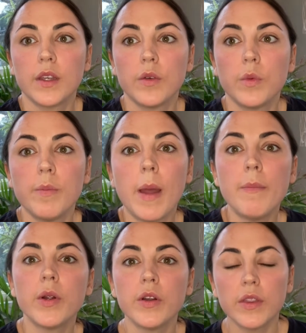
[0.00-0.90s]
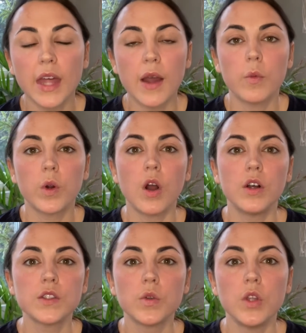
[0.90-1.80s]
Remember that we're
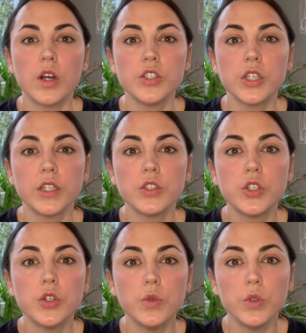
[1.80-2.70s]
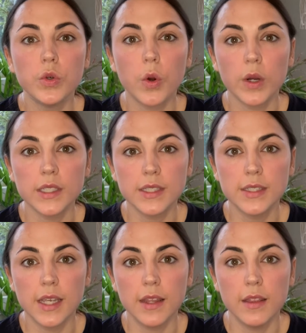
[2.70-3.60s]
also launching 2 new
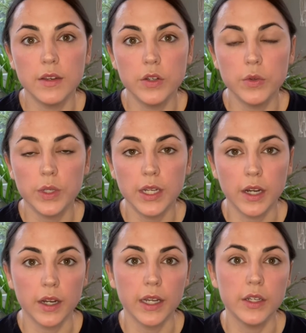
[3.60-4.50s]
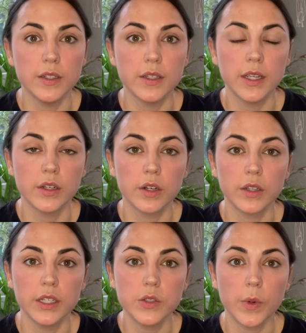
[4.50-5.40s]
courses in the new year in
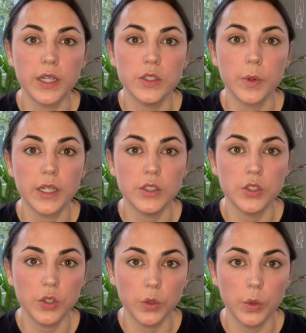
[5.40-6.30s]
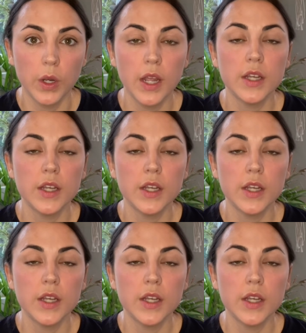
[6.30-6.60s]
early 2022.